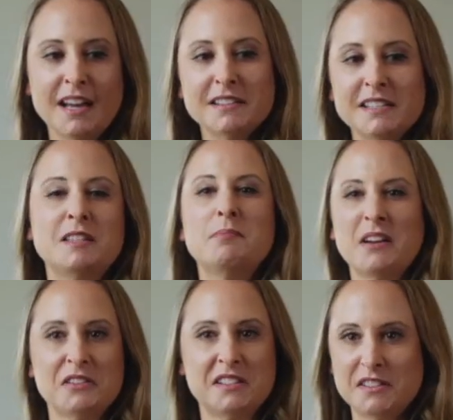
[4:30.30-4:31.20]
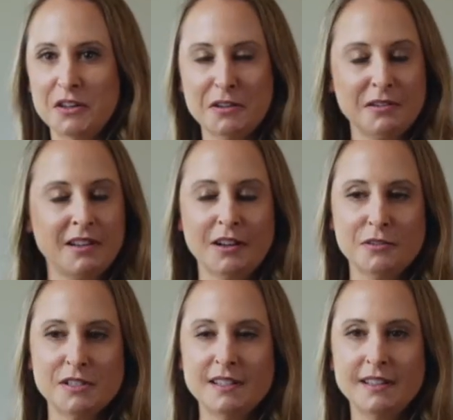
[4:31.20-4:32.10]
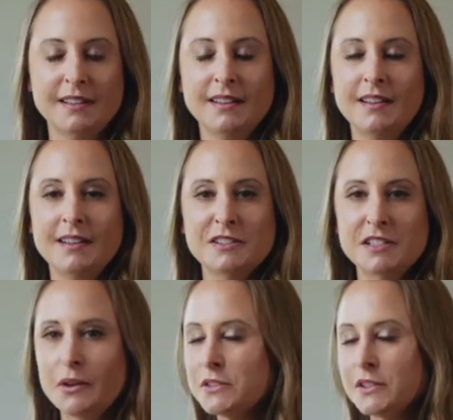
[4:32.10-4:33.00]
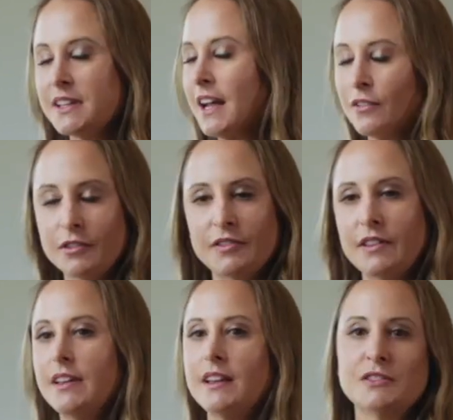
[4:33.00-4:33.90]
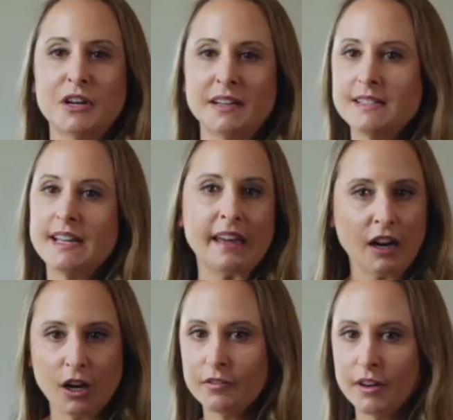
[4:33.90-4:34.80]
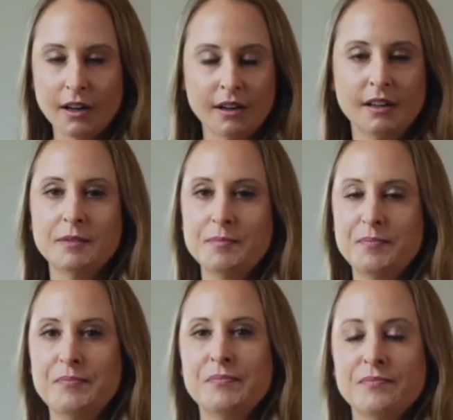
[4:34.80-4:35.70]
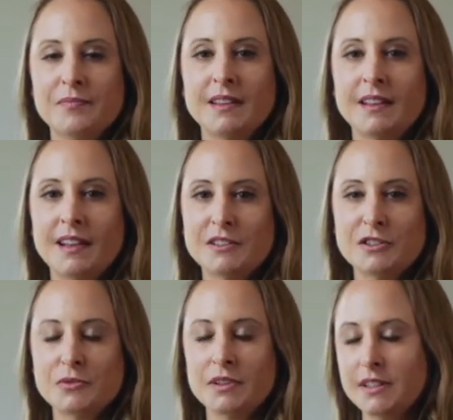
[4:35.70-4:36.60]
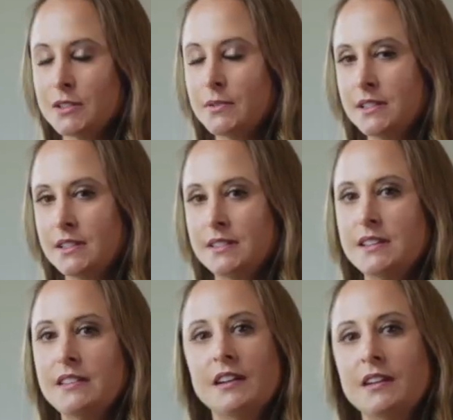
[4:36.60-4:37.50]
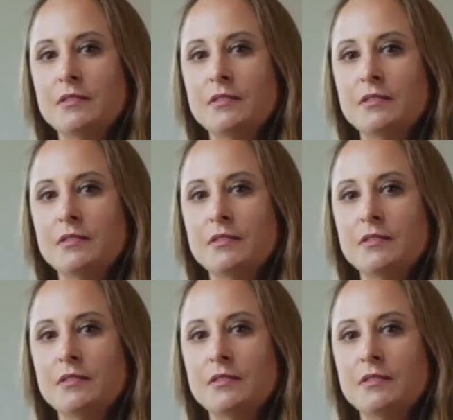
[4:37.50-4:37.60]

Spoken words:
like the bigger sister. She's always looking out for Vivi, trying to take care of her, and it's just really sweet to see their